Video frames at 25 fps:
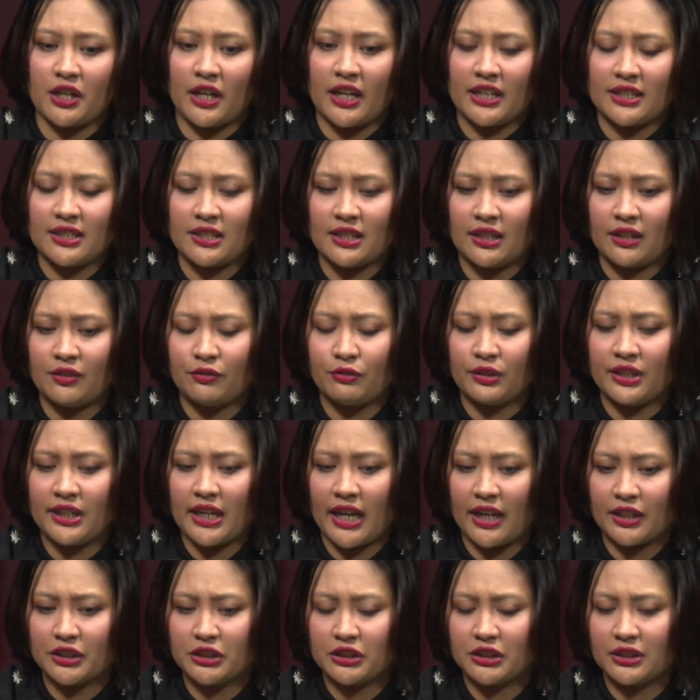I think
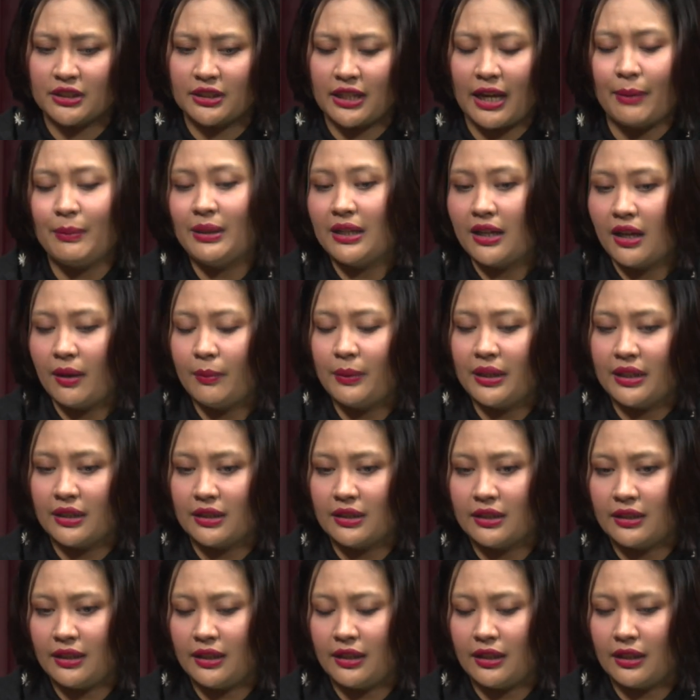reaction. I
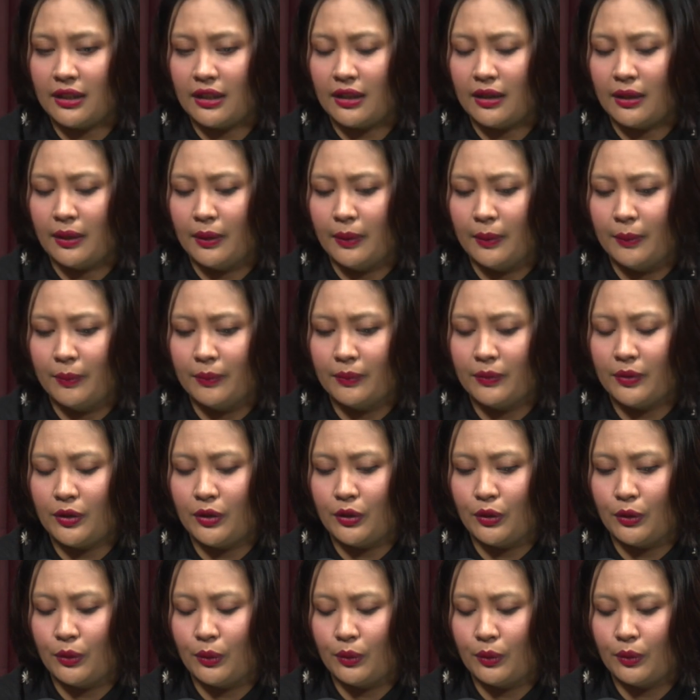mean the
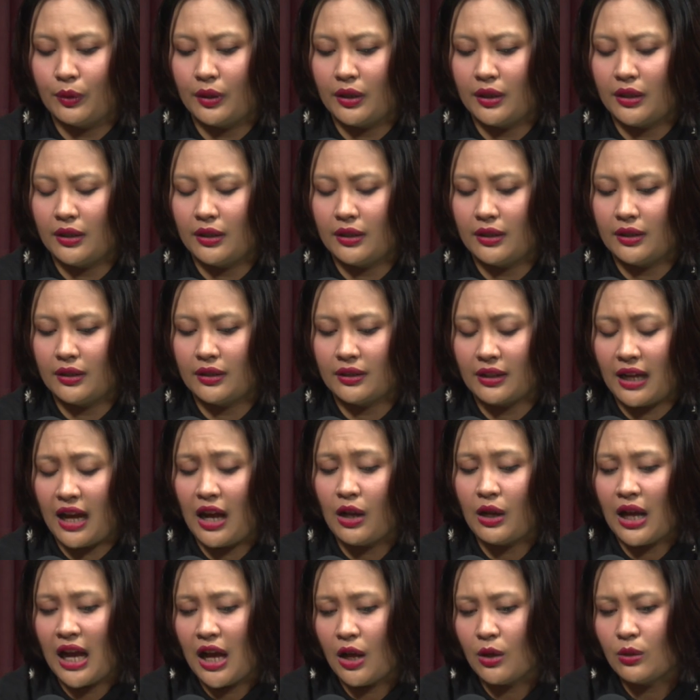
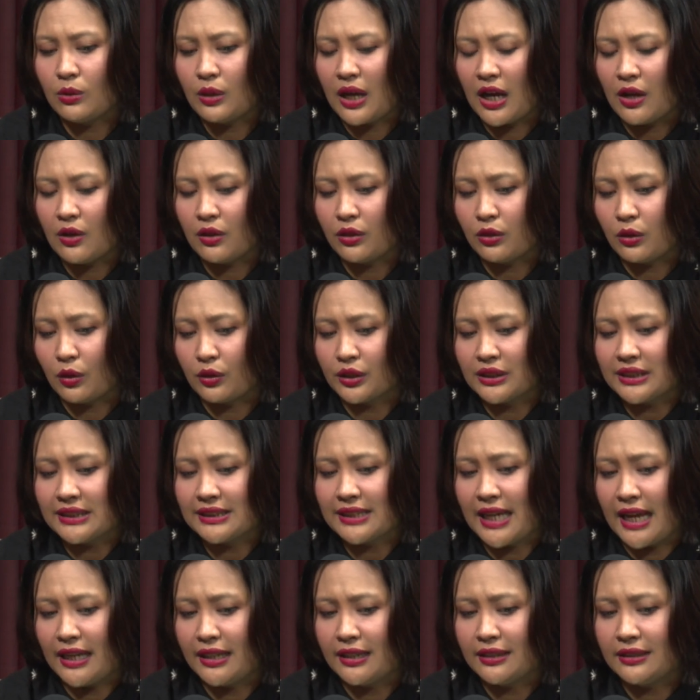how
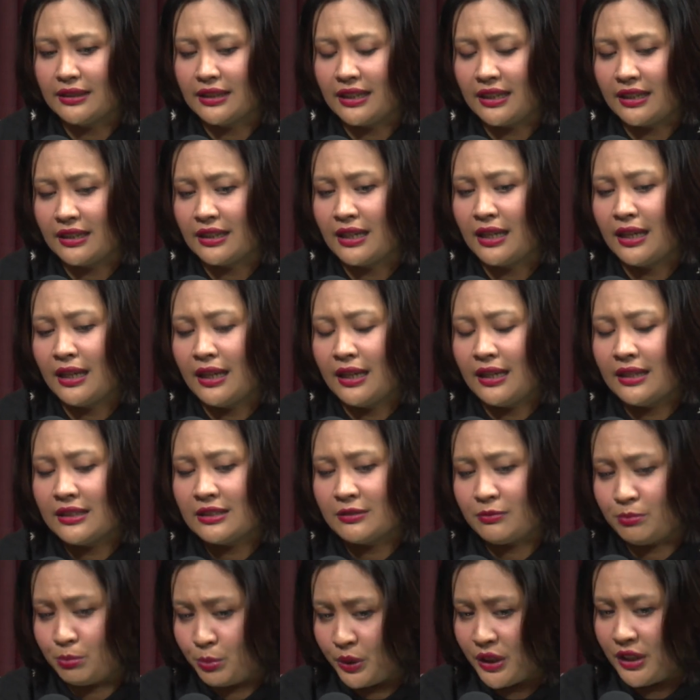authorities handled it
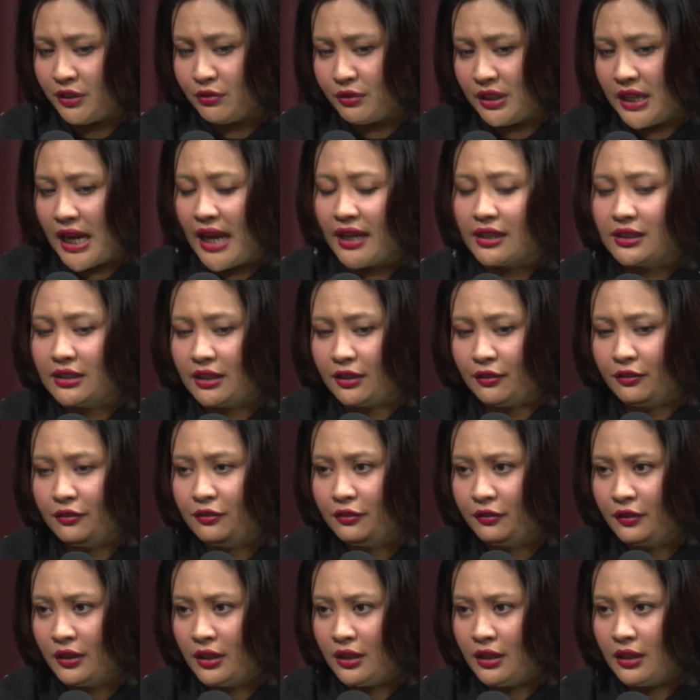is pretty
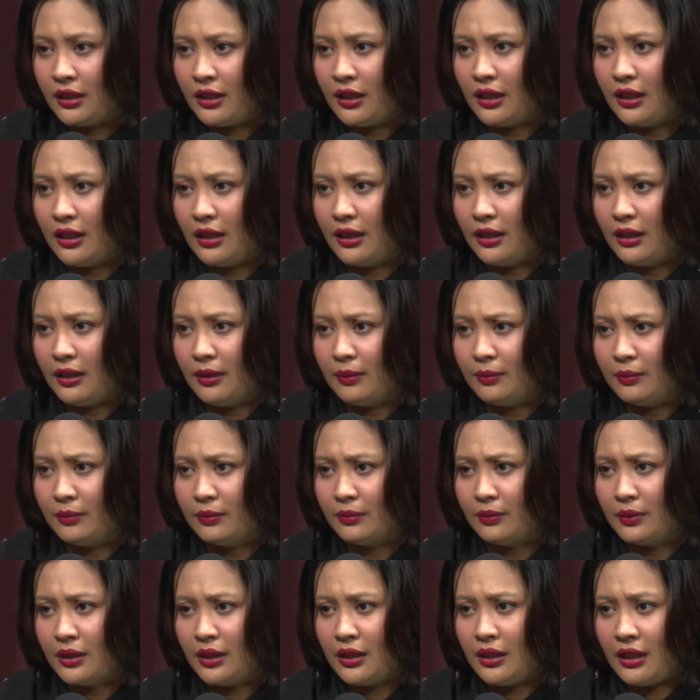reactive,
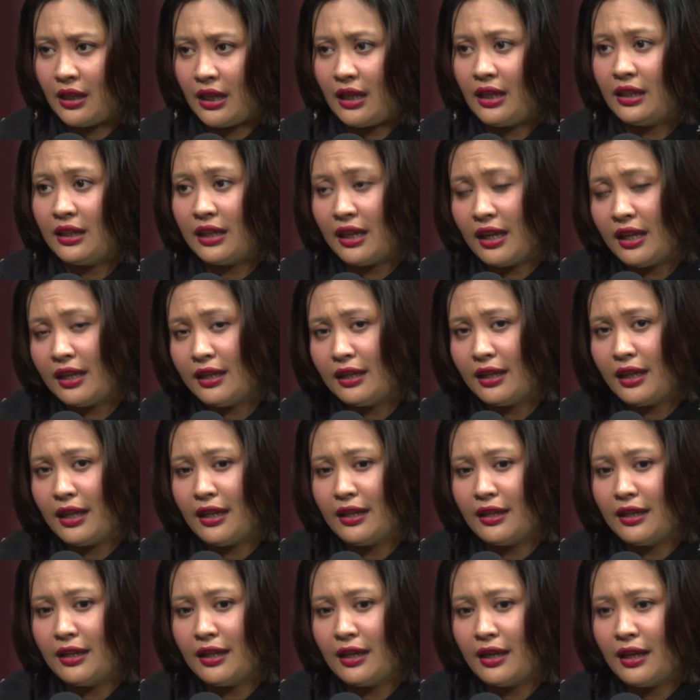and
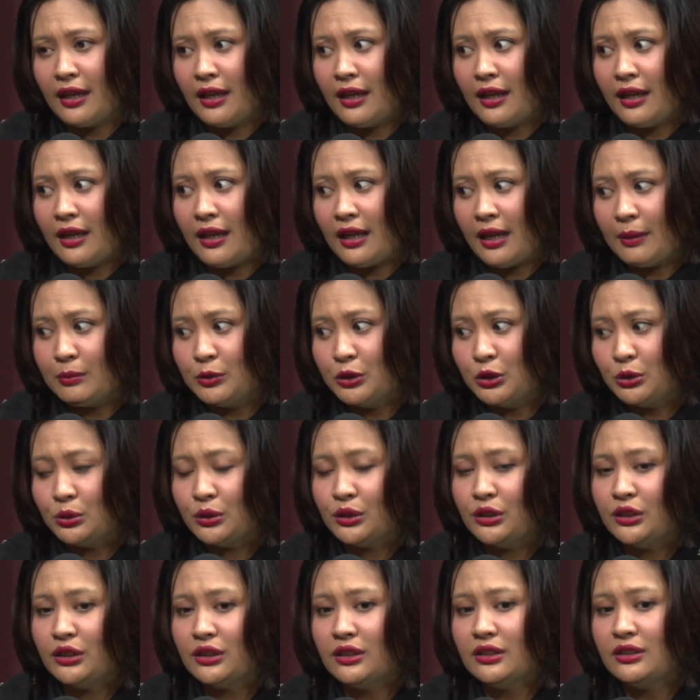I'm
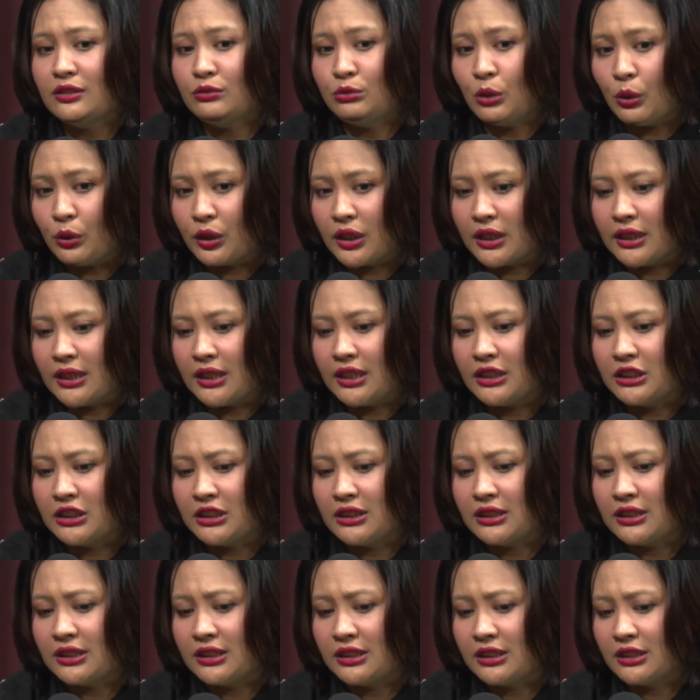sure road
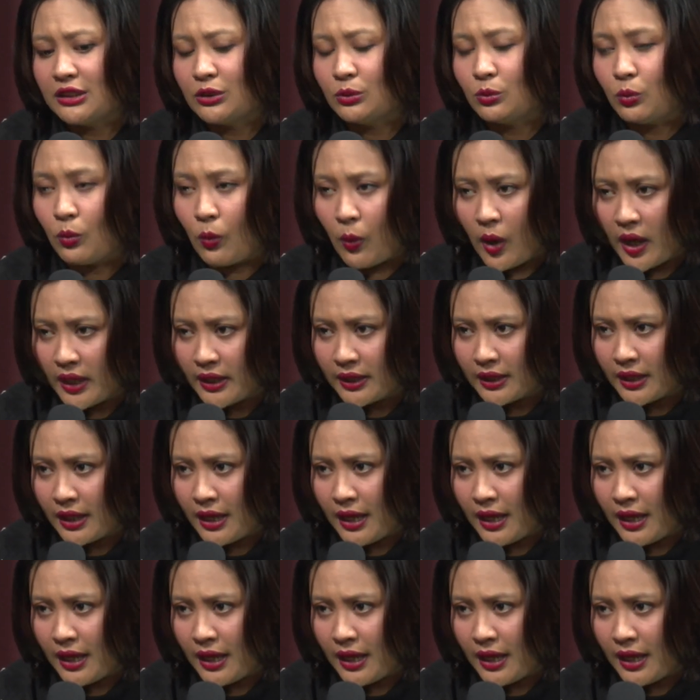condition is just one